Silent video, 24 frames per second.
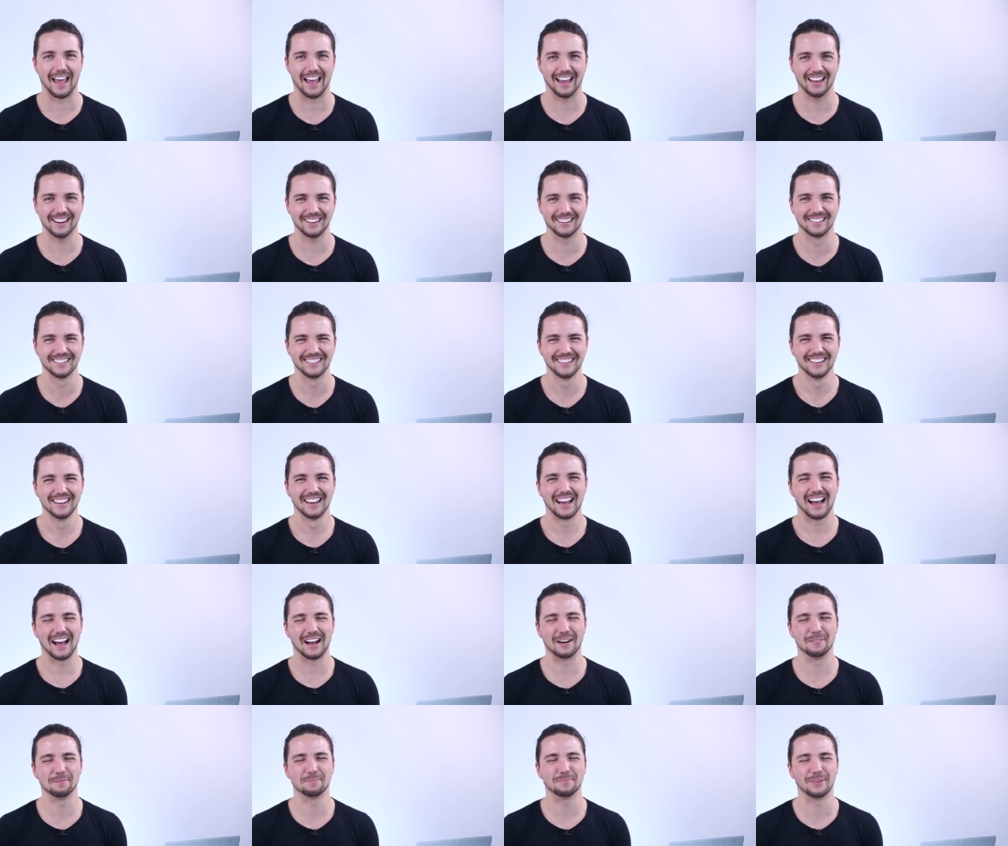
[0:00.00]
that,
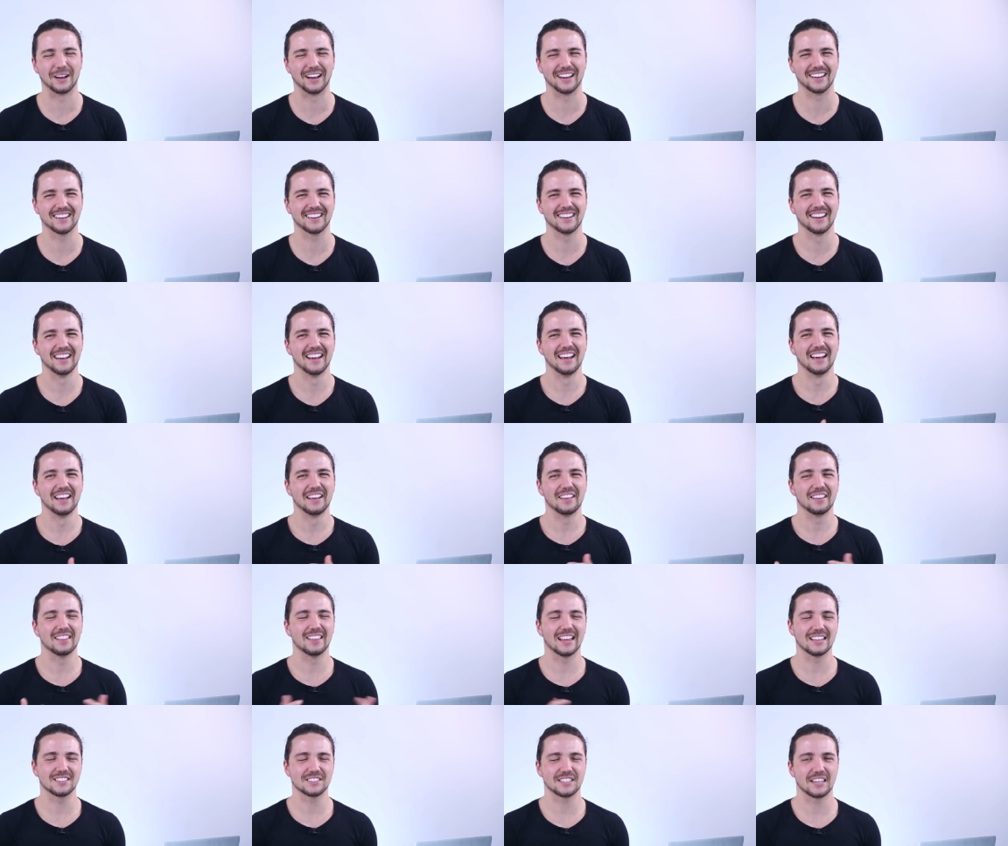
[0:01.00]
um, but
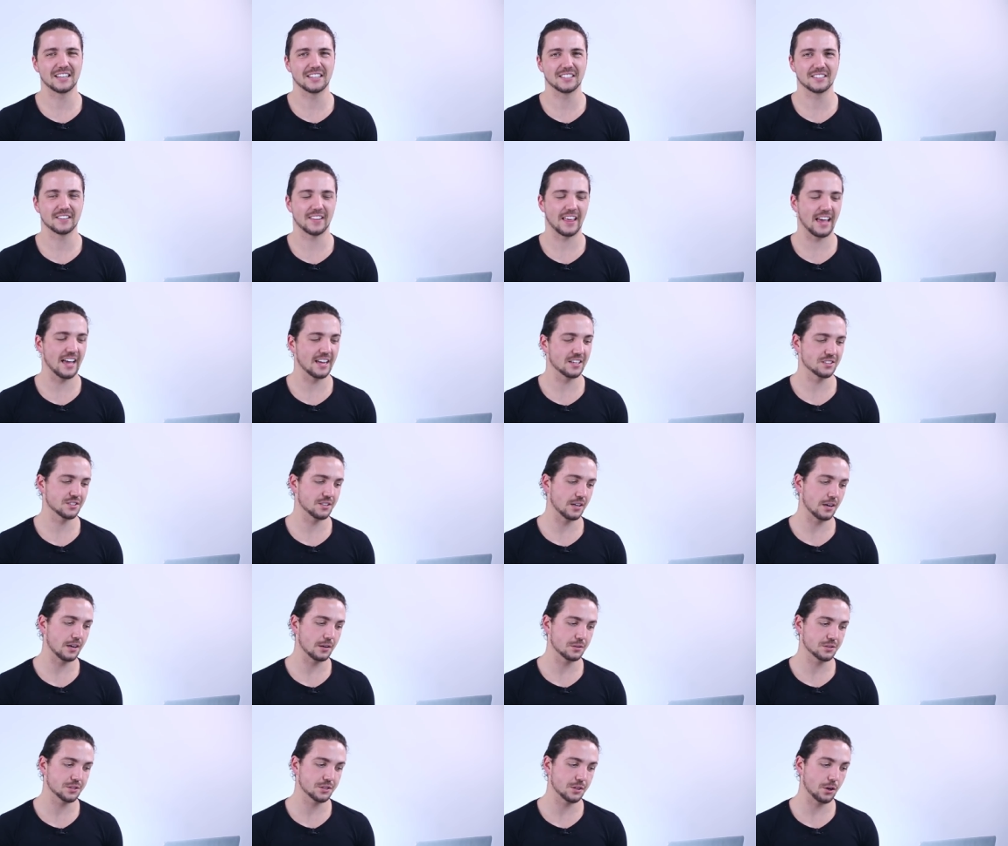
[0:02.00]
let's get into the
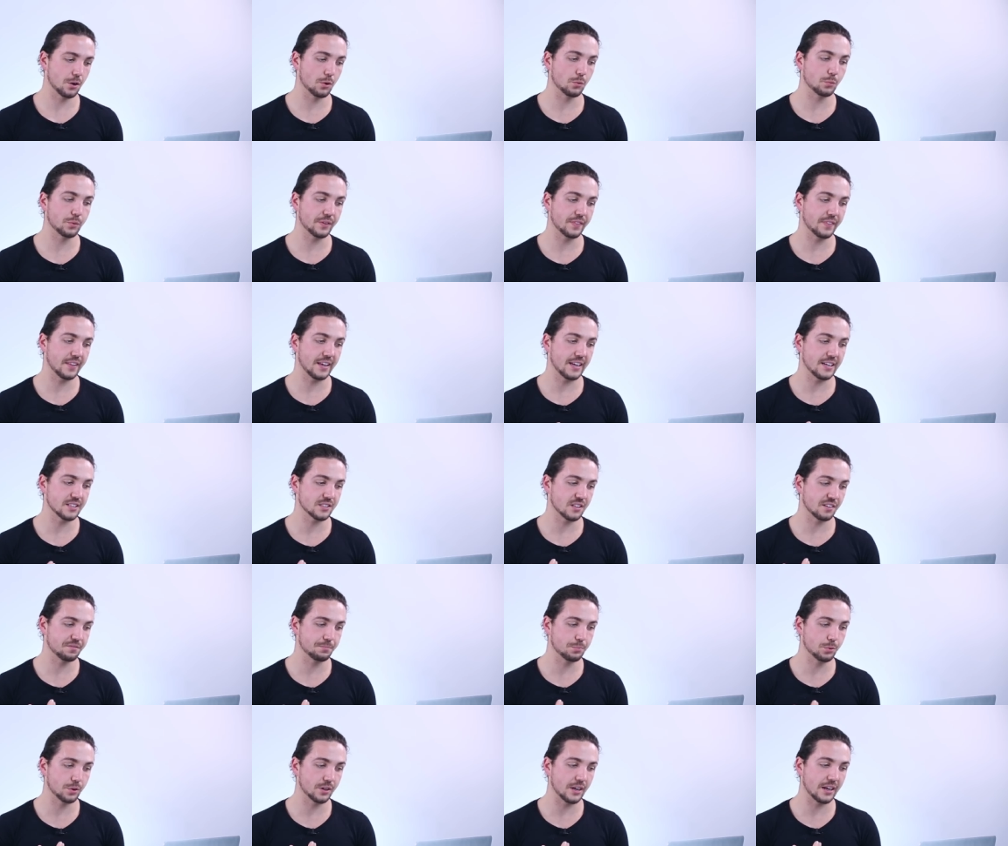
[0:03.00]
hairstyles. So with these,
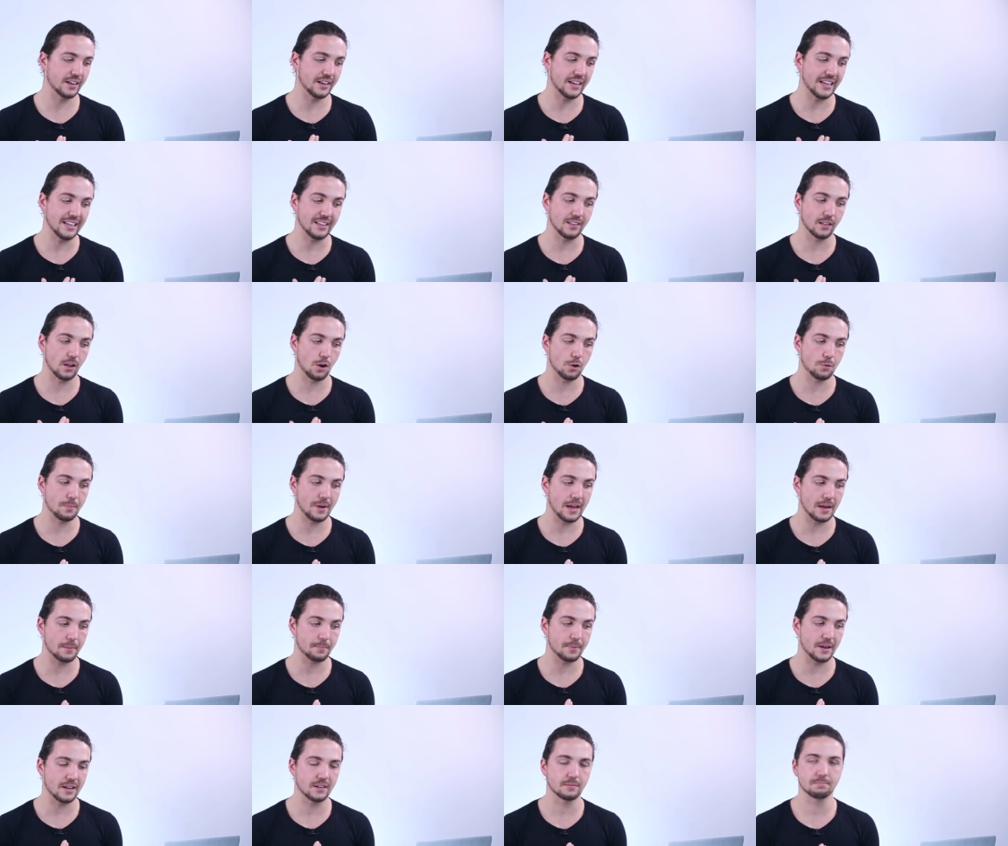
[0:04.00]
I've put a neat low
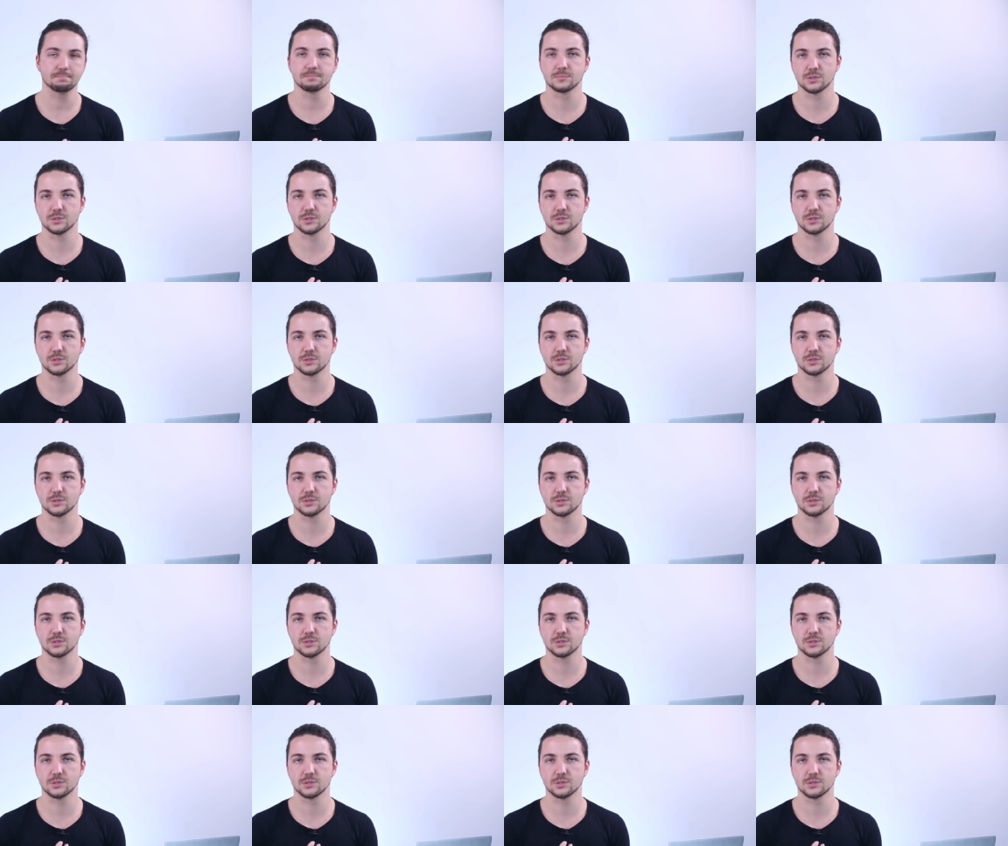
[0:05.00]
man bun.